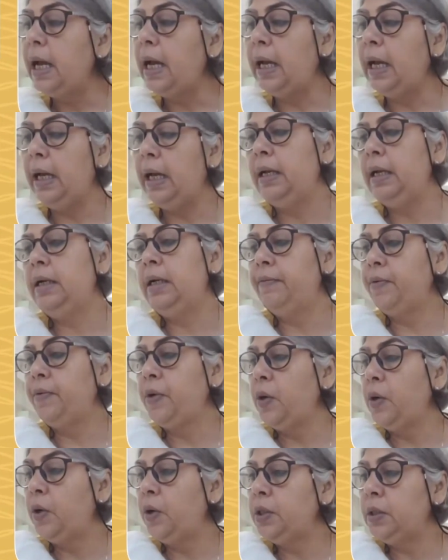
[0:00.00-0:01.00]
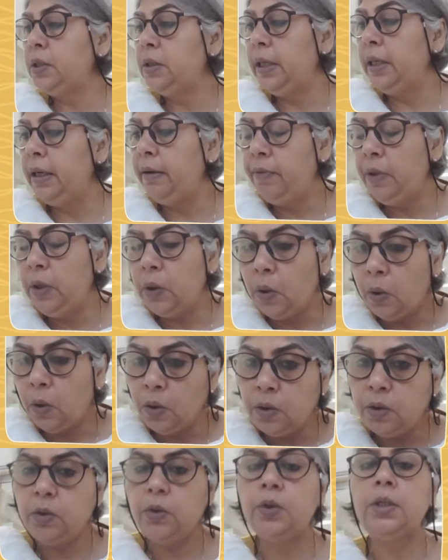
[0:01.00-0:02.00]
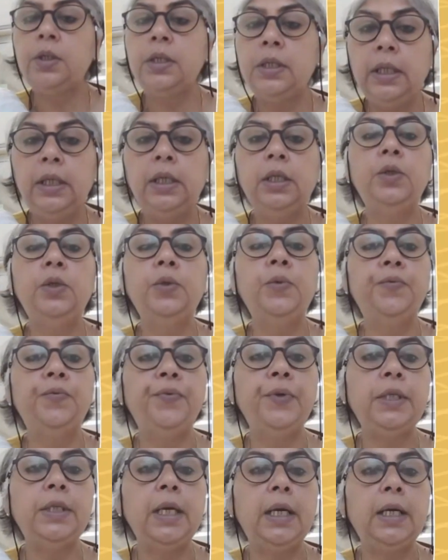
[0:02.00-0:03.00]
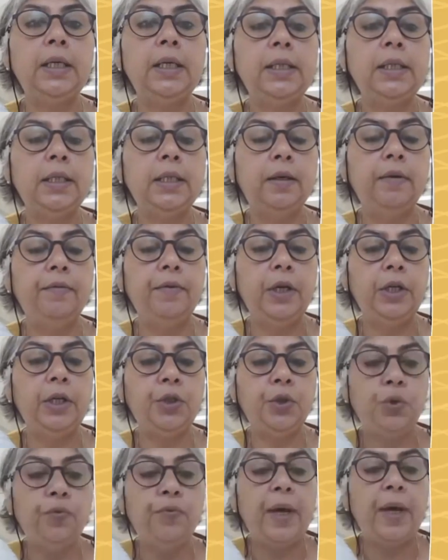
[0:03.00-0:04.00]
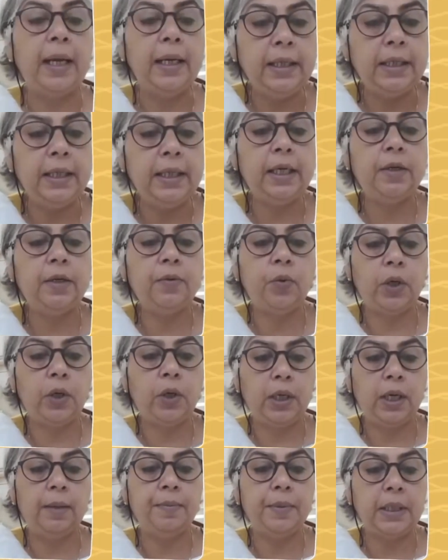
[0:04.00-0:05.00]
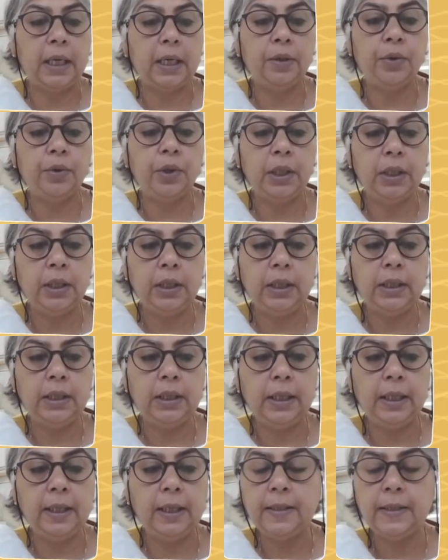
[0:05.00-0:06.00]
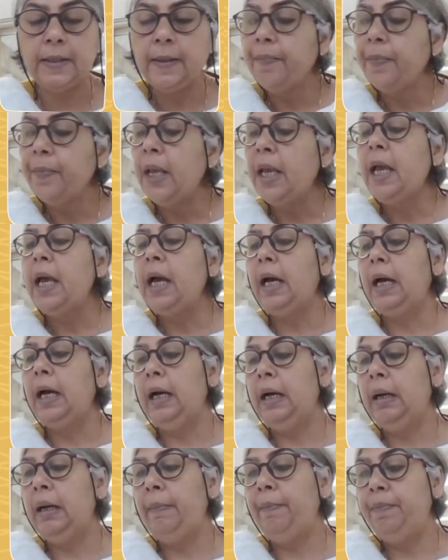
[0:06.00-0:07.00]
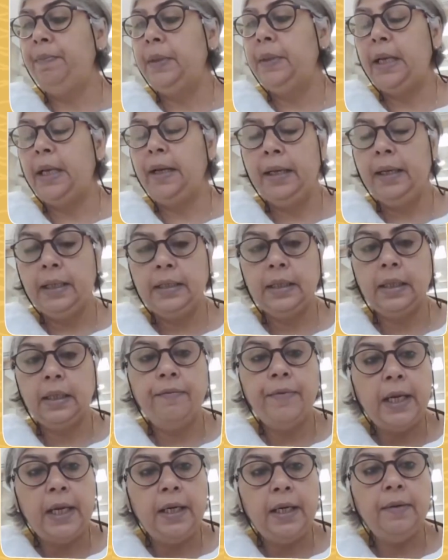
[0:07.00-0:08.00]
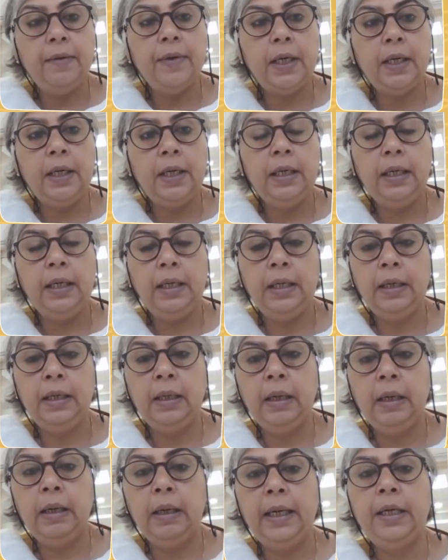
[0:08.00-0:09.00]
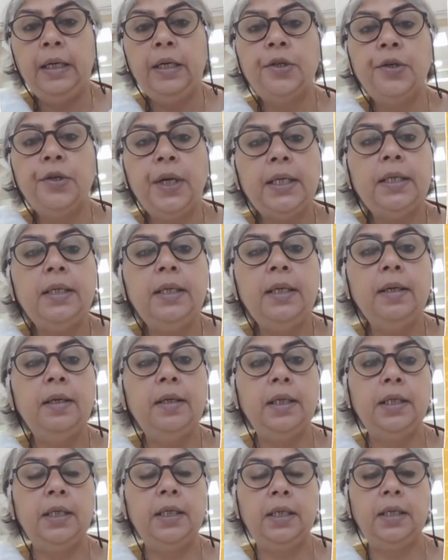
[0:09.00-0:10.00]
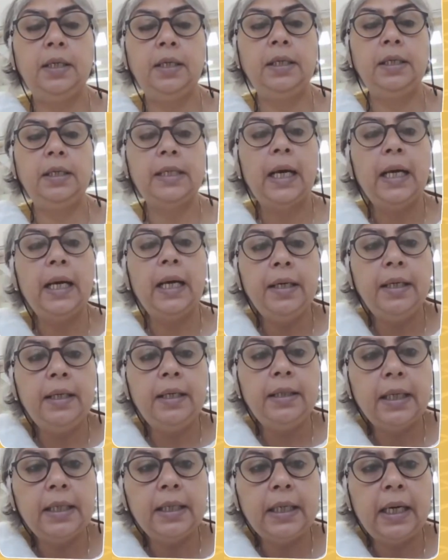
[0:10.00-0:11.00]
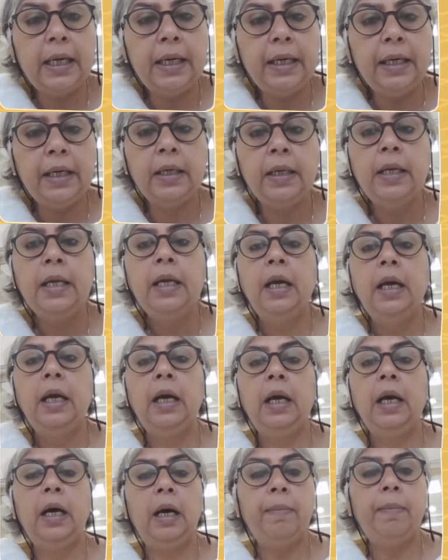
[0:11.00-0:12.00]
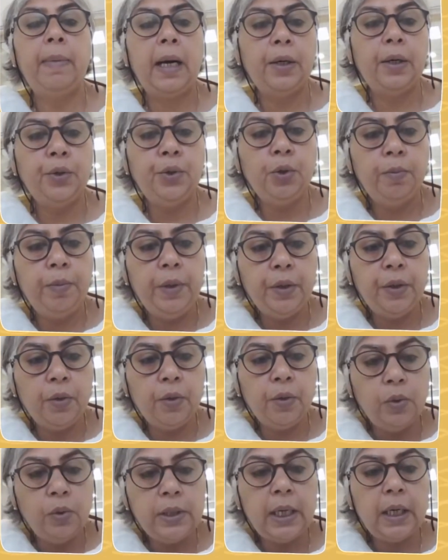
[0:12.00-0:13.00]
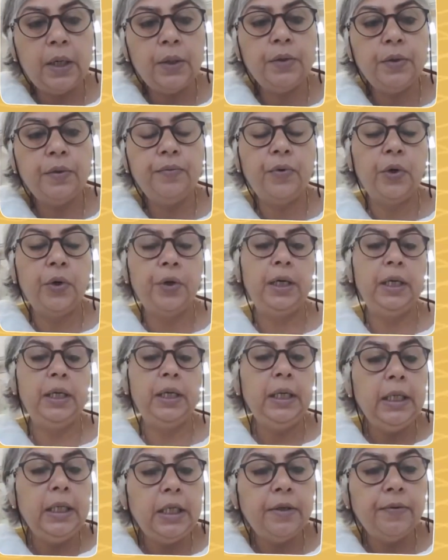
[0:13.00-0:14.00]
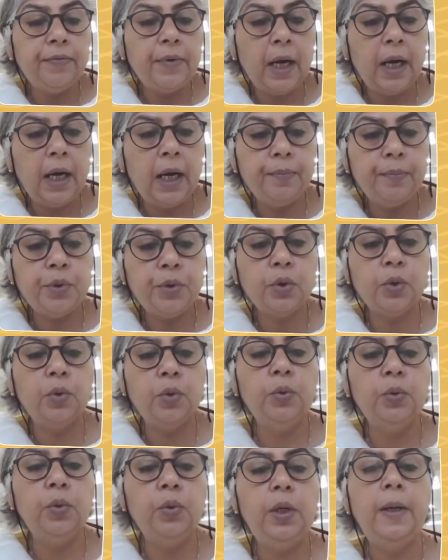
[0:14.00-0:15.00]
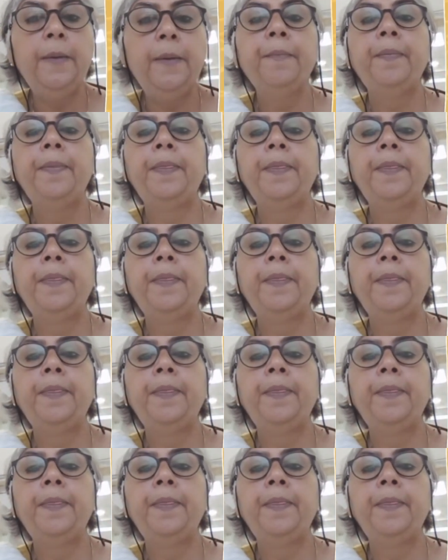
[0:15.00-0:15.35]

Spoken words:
And of course, we also still do physical surveys to validate what comes out in these things. There is a very, very interesting digital diaries that are about to be rolled out for each farm school.